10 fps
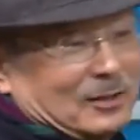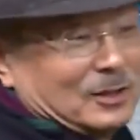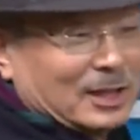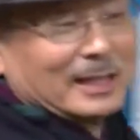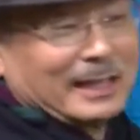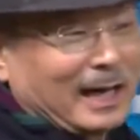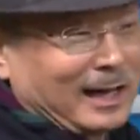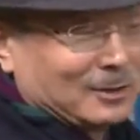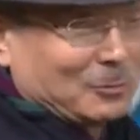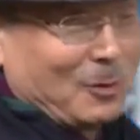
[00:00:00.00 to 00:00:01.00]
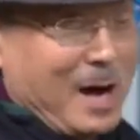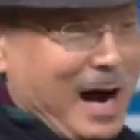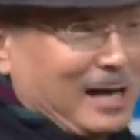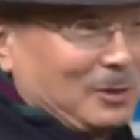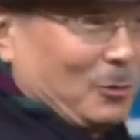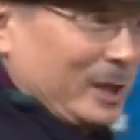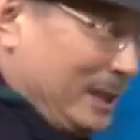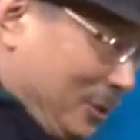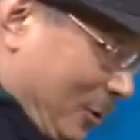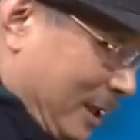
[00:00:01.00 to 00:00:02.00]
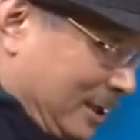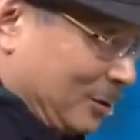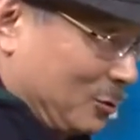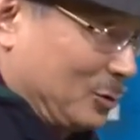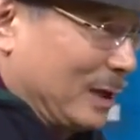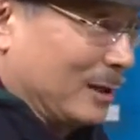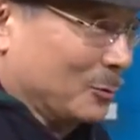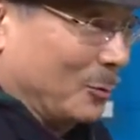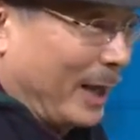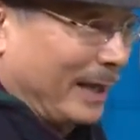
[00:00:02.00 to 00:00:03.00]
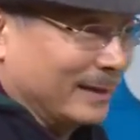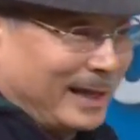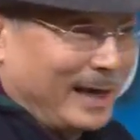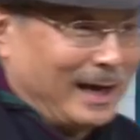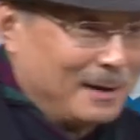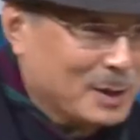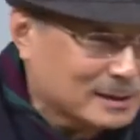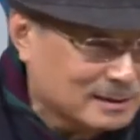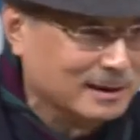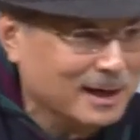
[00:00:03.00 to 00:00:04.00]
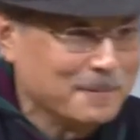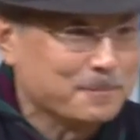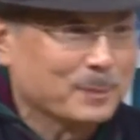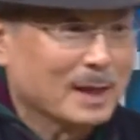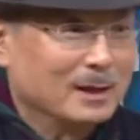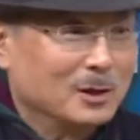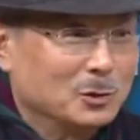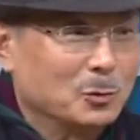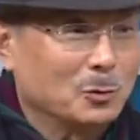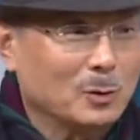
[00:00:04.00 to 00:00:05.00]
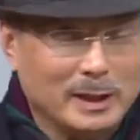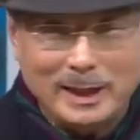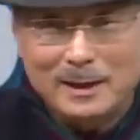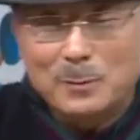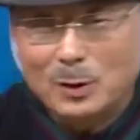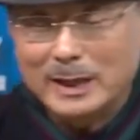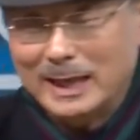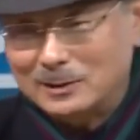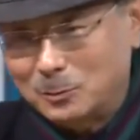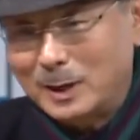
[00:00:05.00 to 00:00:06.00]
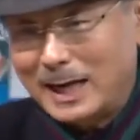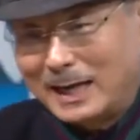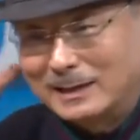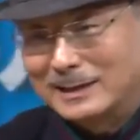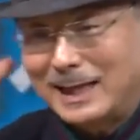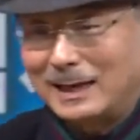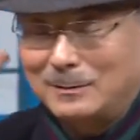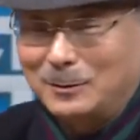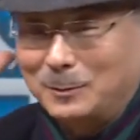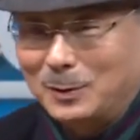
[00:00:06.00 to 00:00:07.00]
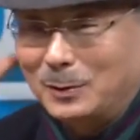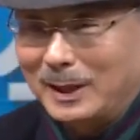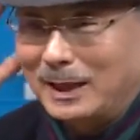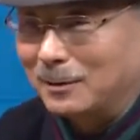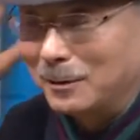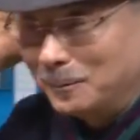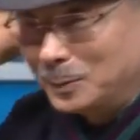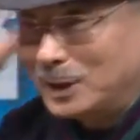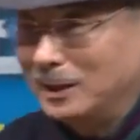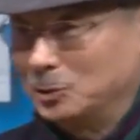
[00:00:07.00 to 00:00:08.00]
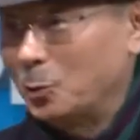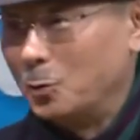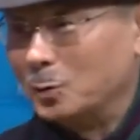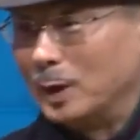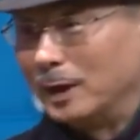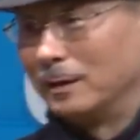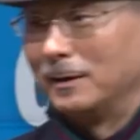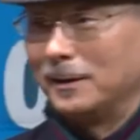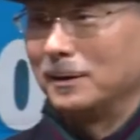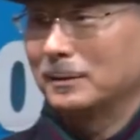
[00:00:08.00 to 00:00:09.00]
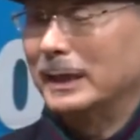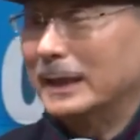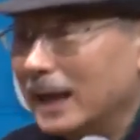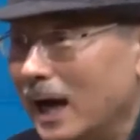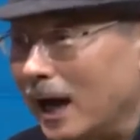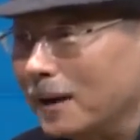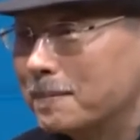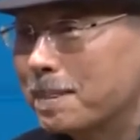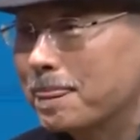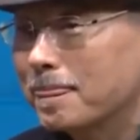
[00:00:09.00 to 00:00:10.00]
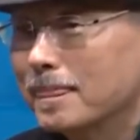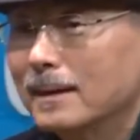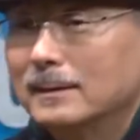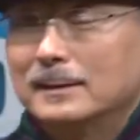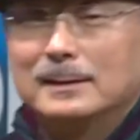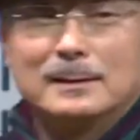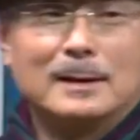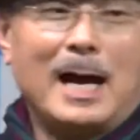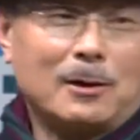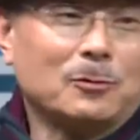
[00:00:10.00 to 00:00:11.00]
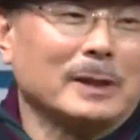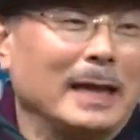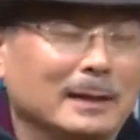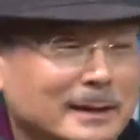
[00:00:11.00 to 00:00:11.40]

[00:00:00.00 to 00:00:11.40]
gets to India, and I will be able to get commission from there as well. If this is what goes on in your mind, then you are a very smart person. You could be living this